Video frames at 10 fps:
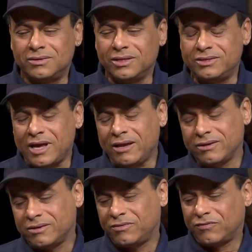The
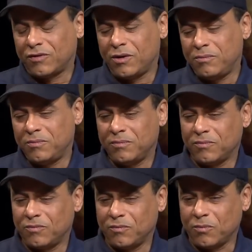data from
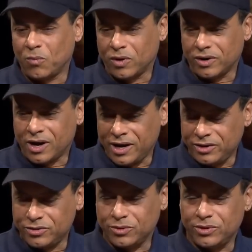what I
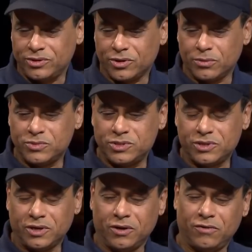do in terms
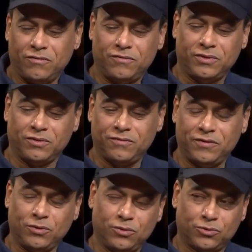of the
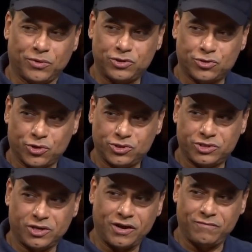field research
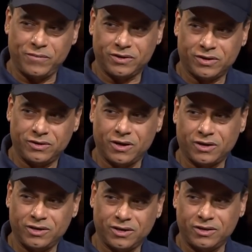that I've been
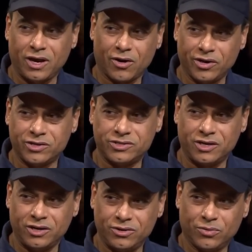conducting in the areas
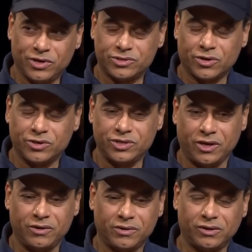that I do research
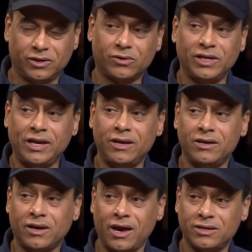in clearly
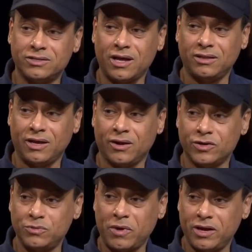indicates that the
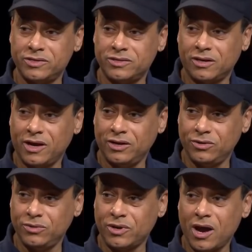airspace that I
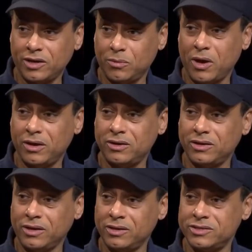do document
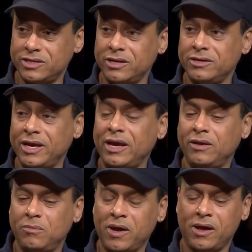is
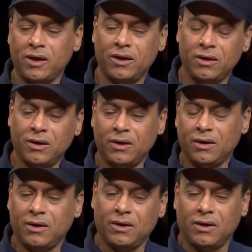indeed being
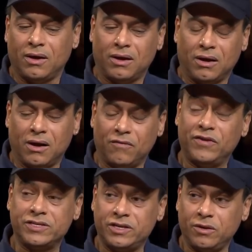Uh,
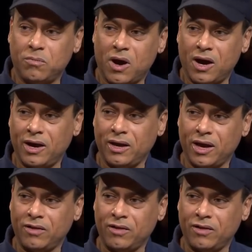visited by